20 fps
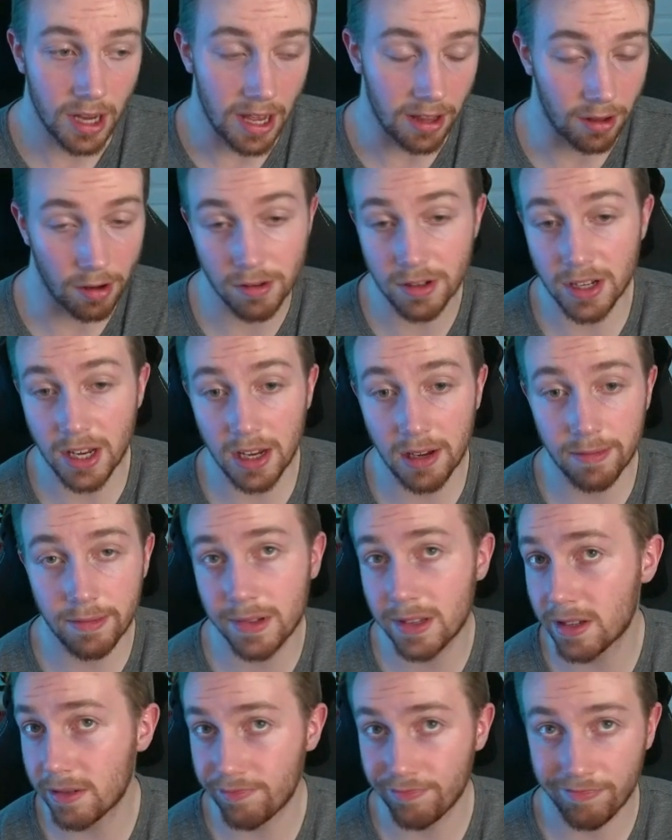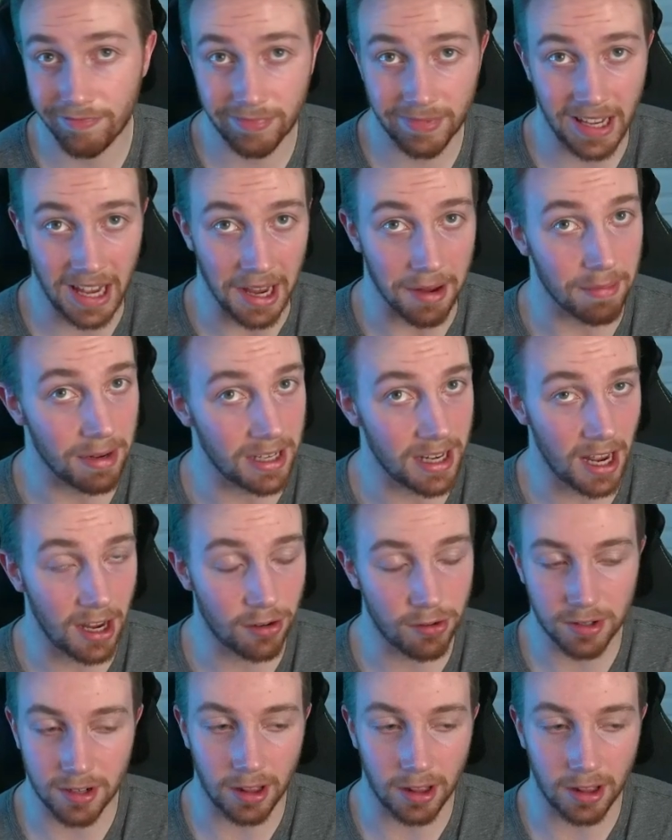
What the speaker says: And those teams can be dangerous